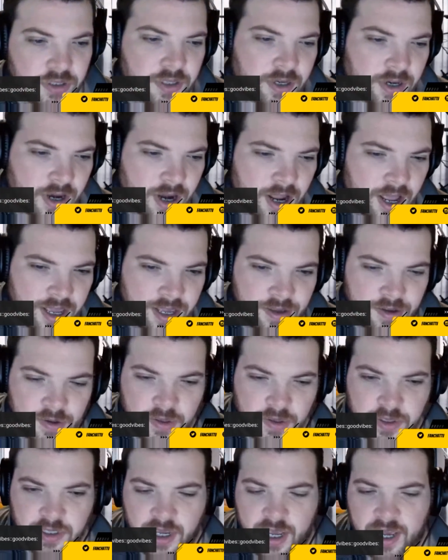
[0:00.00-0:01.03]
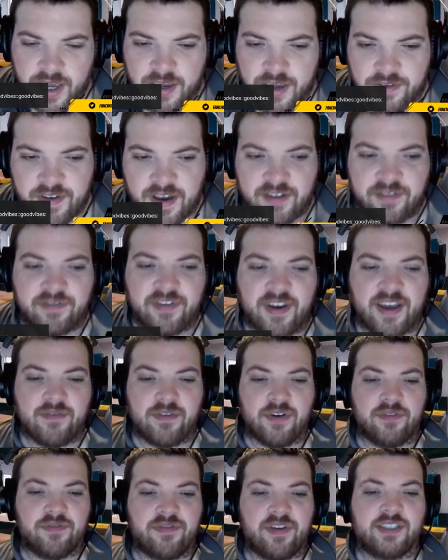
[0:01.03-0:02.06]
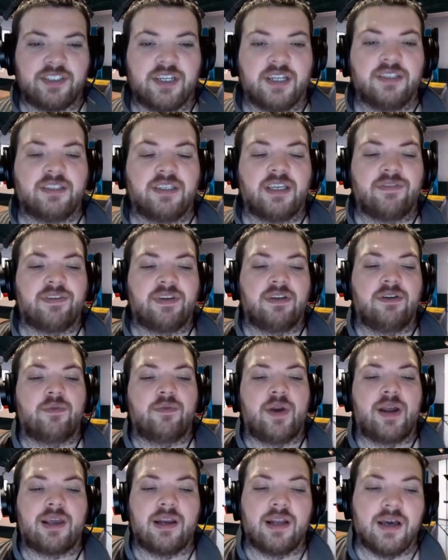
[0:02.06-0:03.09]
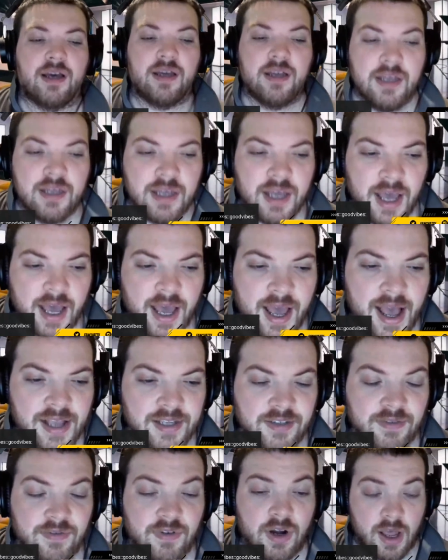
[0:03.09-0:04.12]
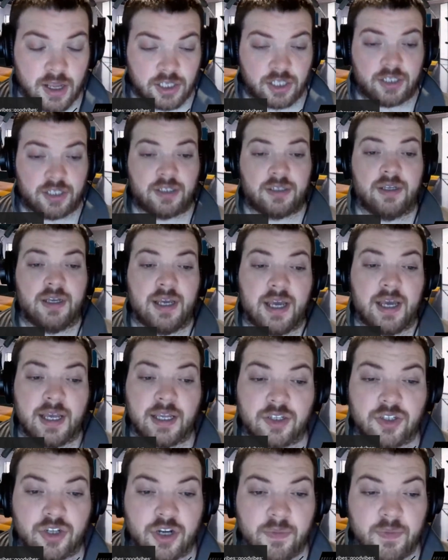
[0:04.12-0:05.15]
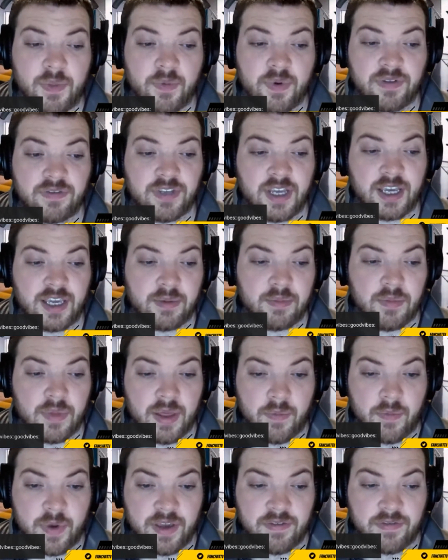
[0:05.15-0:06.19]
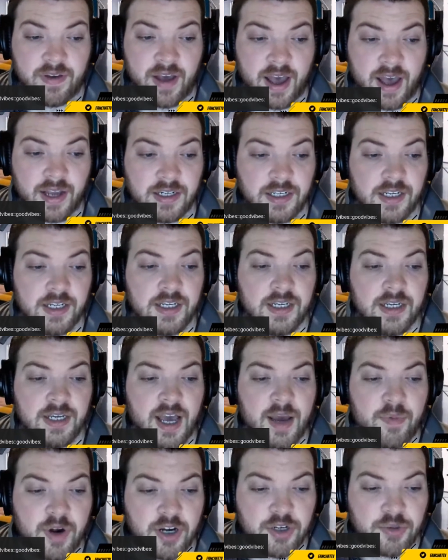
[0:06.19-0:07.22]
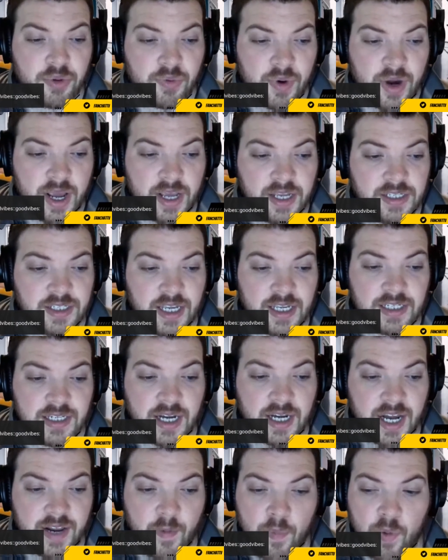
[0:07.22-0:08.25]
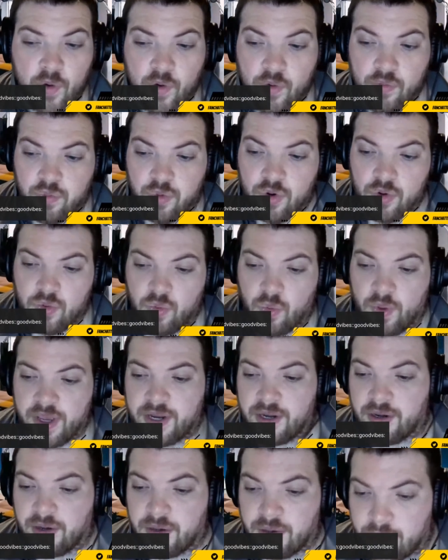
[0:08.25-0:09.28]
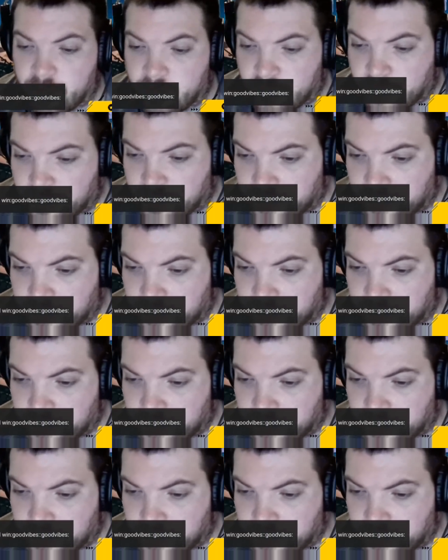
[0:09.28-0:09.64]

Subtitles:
Rai, who's a fan favorite of FanChatTV and a regular as of last stream that we've had. Prabjot Rai says Liverpool will win.